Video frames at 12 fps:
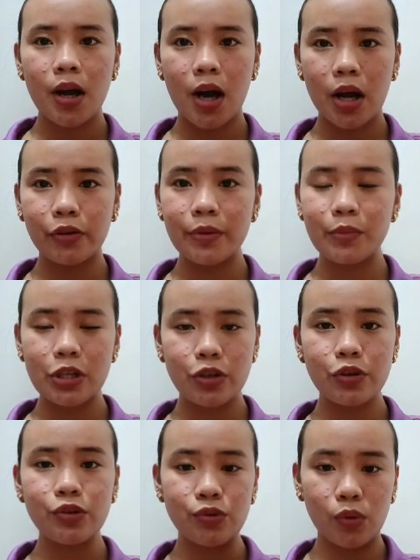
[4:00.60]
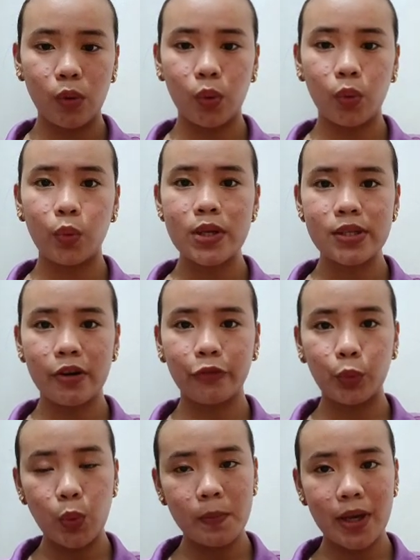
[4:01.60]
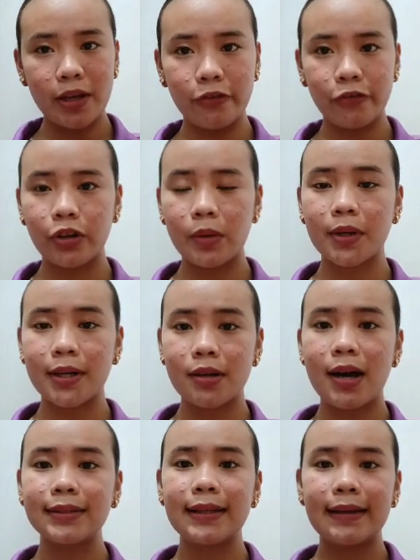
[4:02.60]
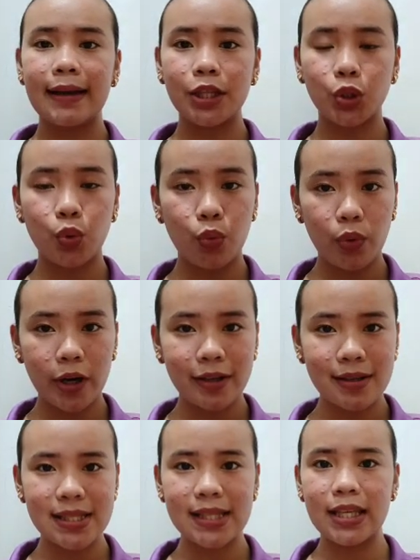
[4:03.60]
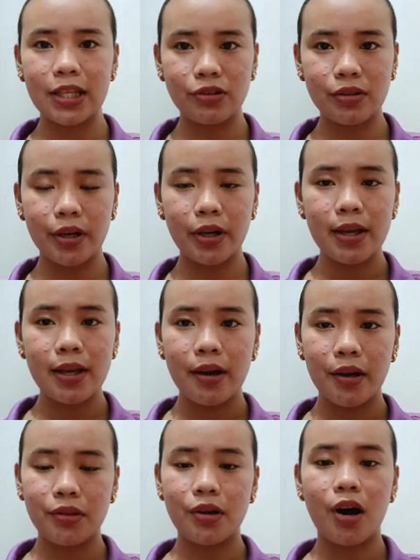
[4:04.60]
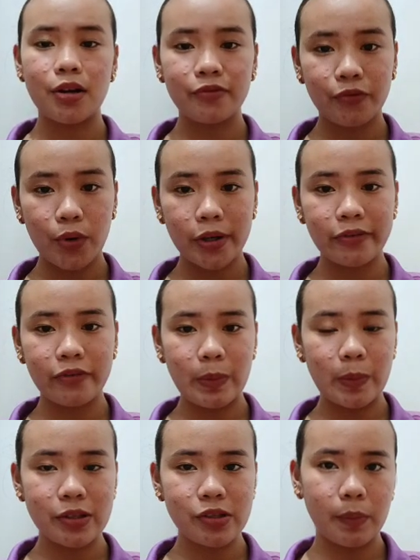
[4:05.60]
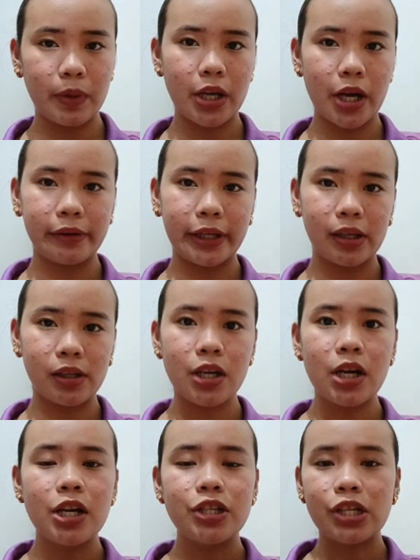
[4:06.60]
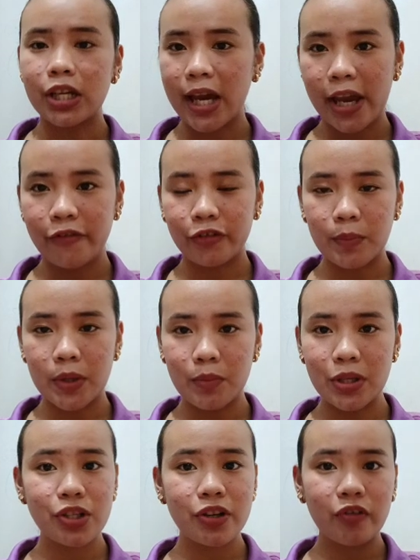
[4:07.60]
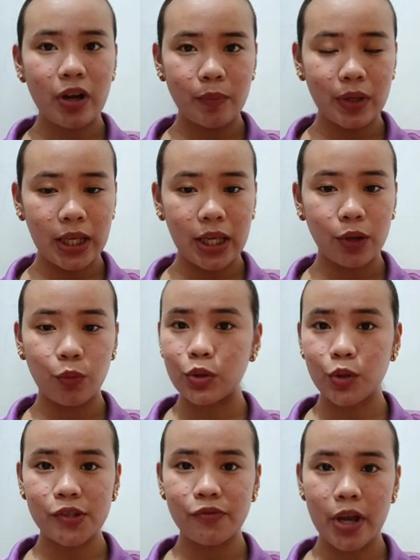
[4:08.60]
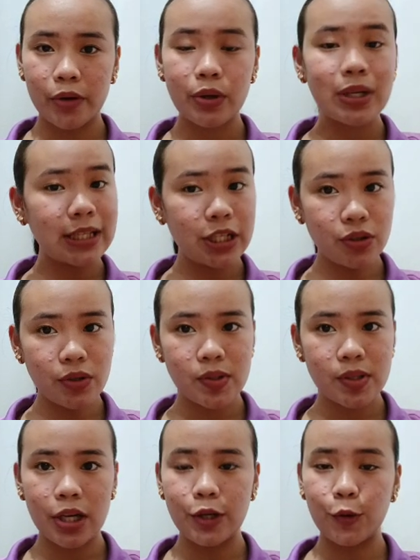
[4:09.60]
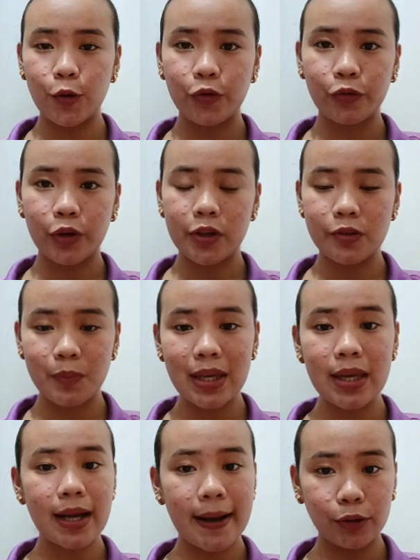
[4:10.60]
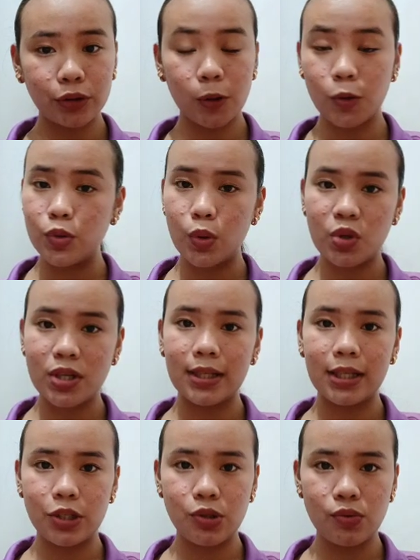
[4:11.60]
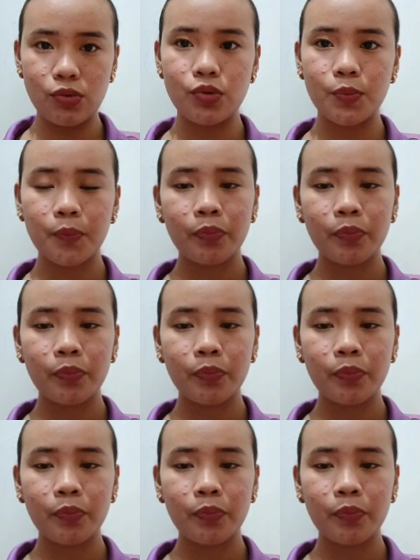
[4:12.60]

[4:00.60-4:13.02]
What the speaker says: Harriet Beecher Stowe was a woman from Connecticut who worked as a teacher at the Hartford Female Seminary. She came from the Beecher family, which was very religious and known for speaking out on social issues.